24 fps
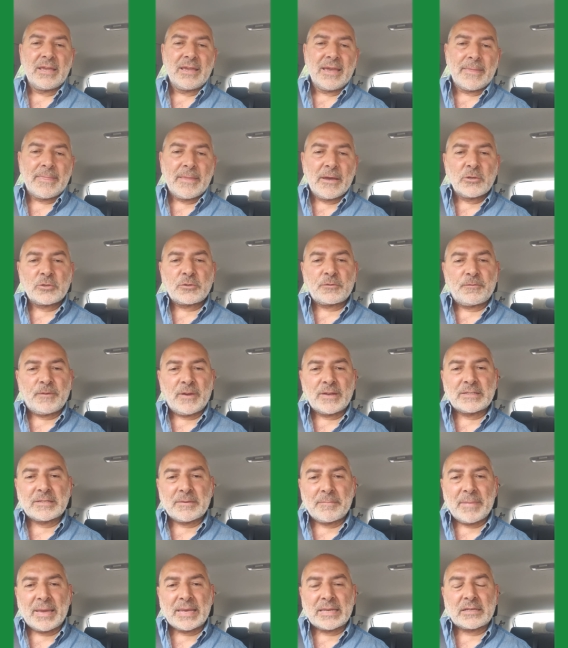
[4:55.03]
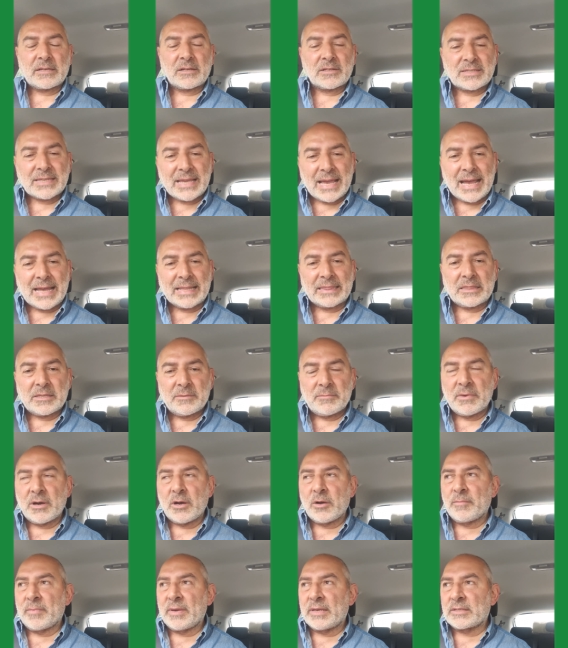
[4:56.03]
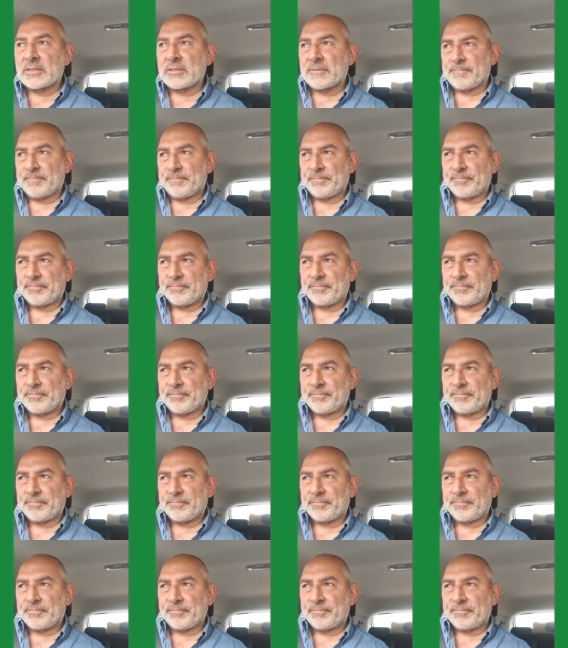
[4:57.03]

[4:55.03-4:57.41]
and those fundamentals at the moment